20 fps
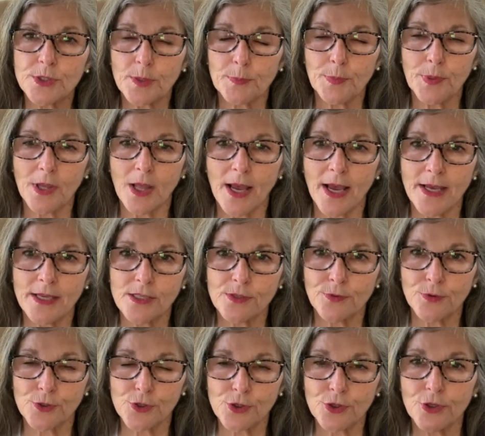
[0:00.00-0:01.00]
supplies
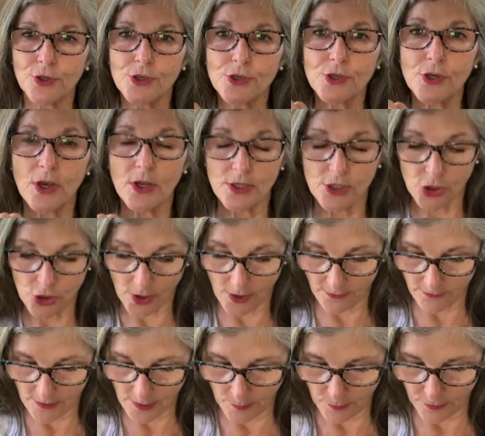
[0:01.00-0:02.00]
for church on
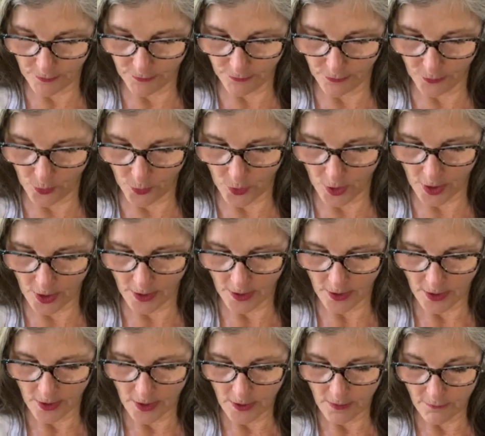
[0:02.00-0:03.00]
shelf number four.
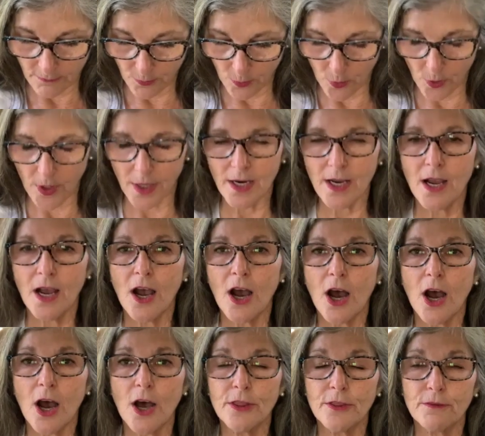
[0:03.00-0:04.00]
Four.
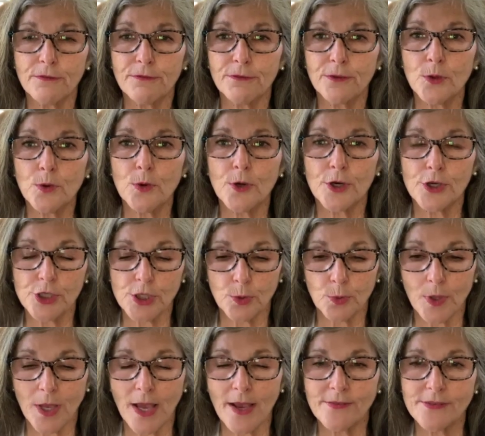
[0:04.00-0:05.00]
On the floor, she
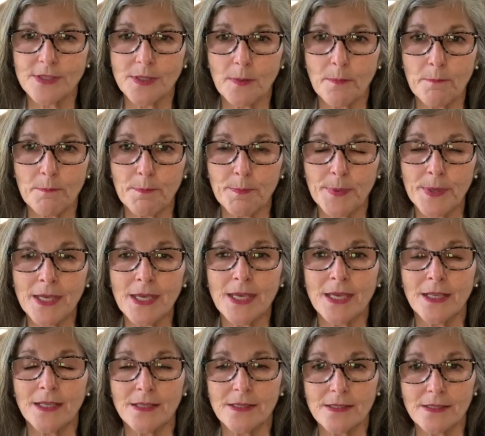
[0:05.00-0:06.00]
will have some
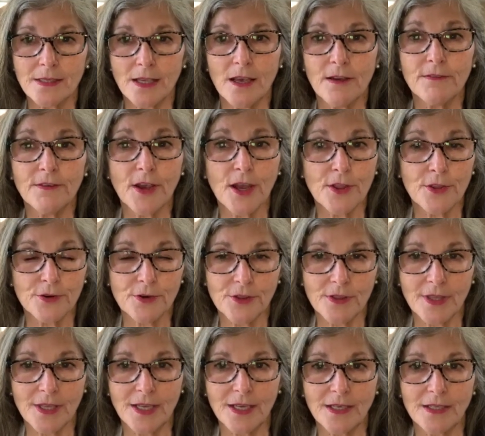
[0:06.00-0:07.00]
bins of other
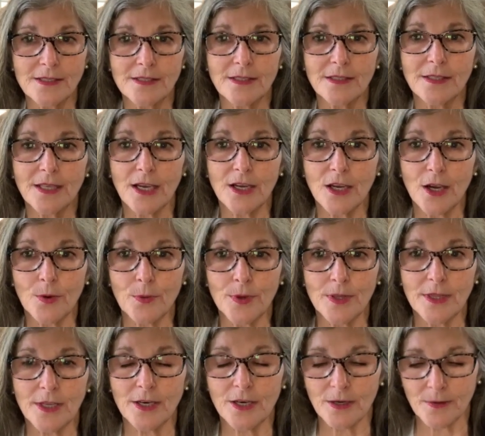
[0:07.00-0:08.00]
things that go
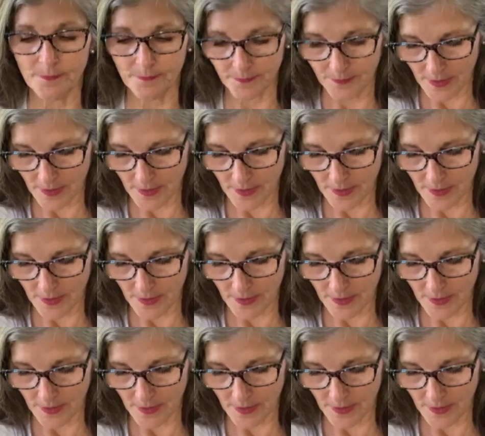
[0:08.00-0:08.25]
in there.